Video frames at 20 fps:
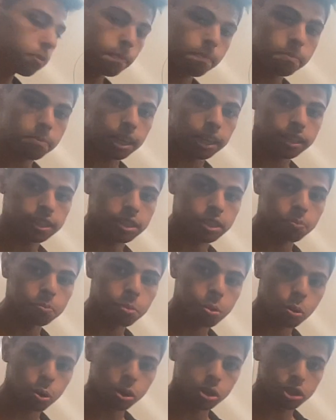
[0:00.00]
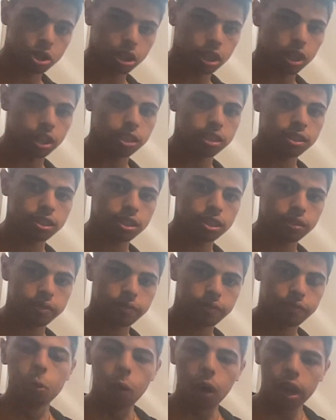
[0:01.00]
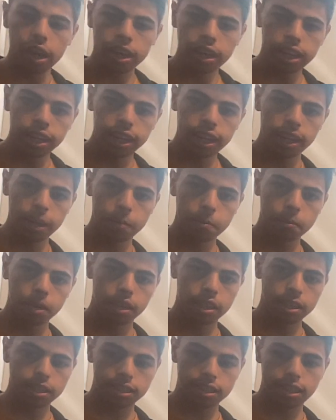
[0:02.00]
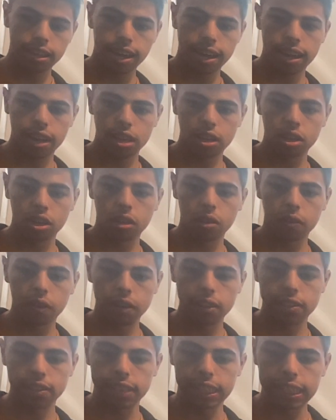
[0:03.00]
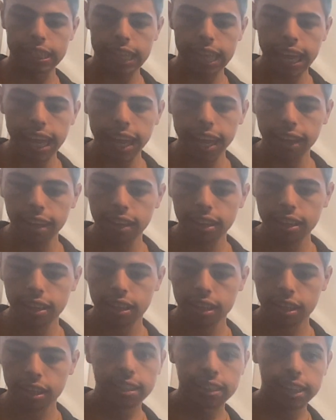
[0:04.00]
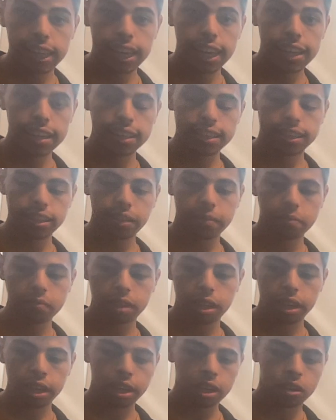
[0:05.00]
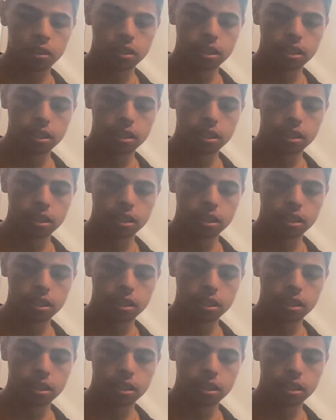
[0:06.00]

means in Portuguese. One, it means that you're going to take something or